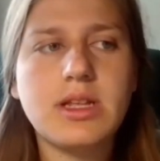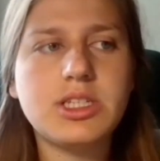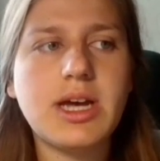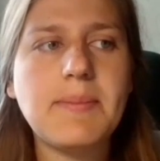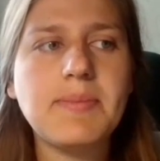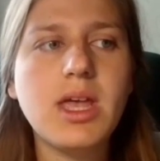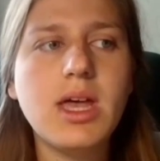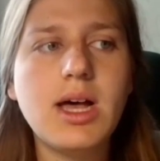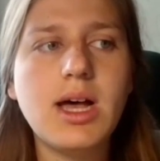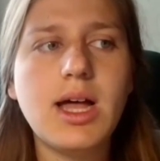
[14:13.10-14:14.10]
the time.
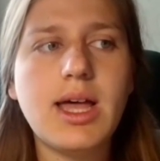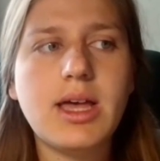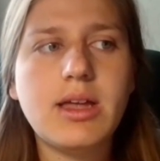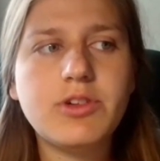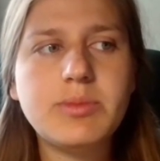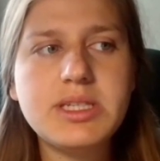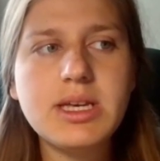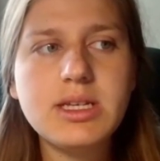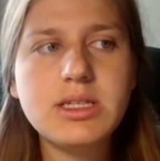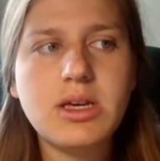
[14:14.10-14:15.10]
And for my
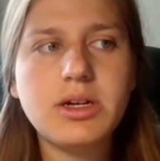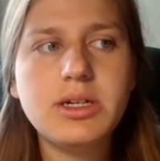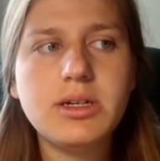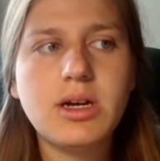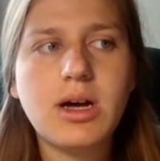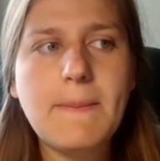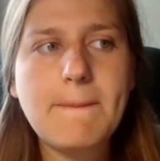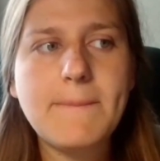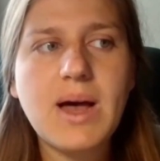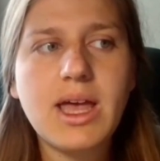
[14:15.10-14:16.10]
second year,
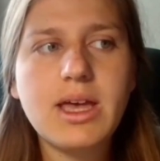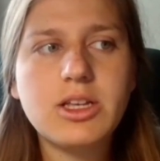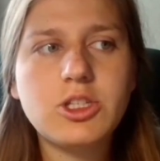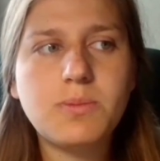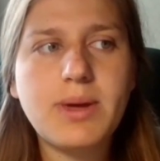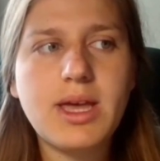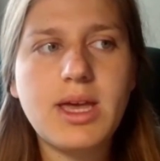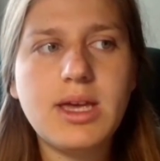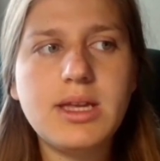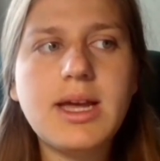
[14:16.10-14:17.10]
I had to
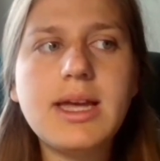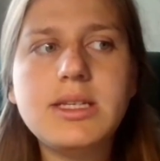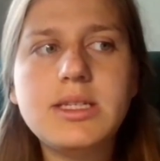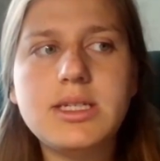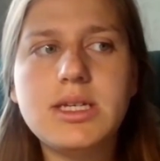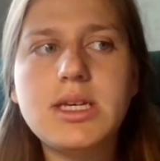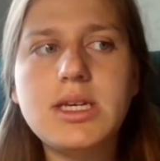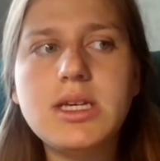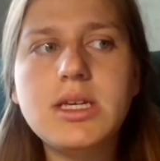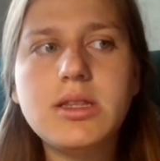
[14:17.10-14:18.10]
pay
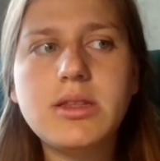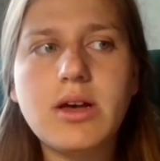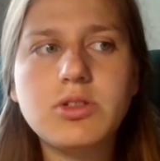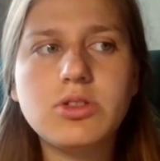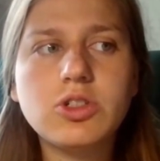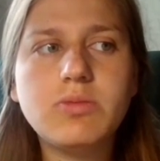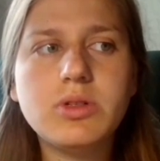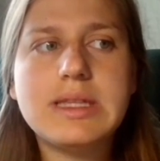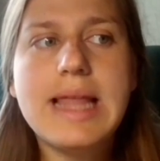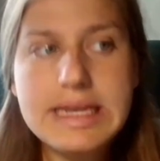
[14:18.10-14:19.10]
90,000
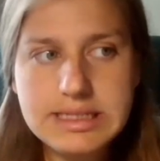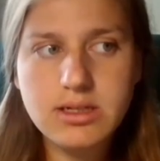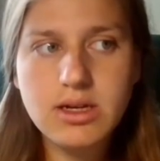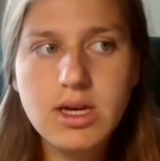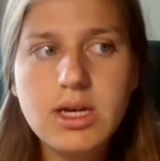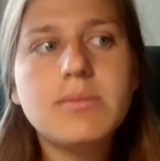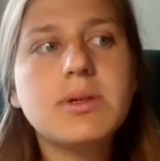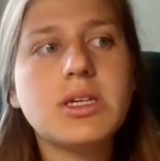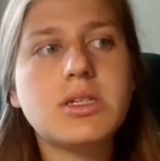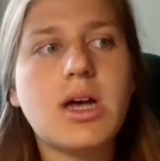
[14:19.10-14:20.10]
rubles less,
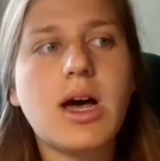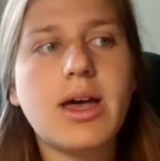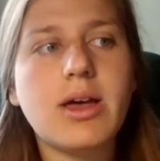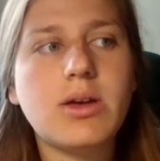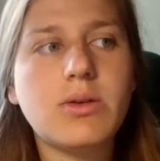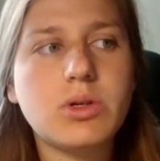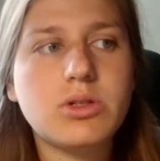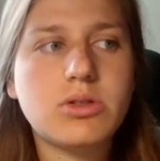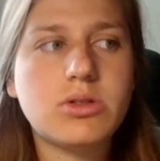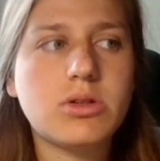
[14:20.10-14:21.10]
because I
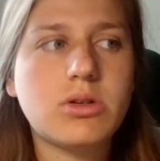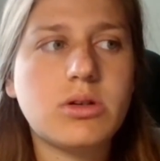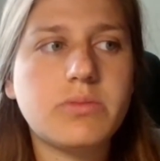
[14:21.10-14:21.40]
was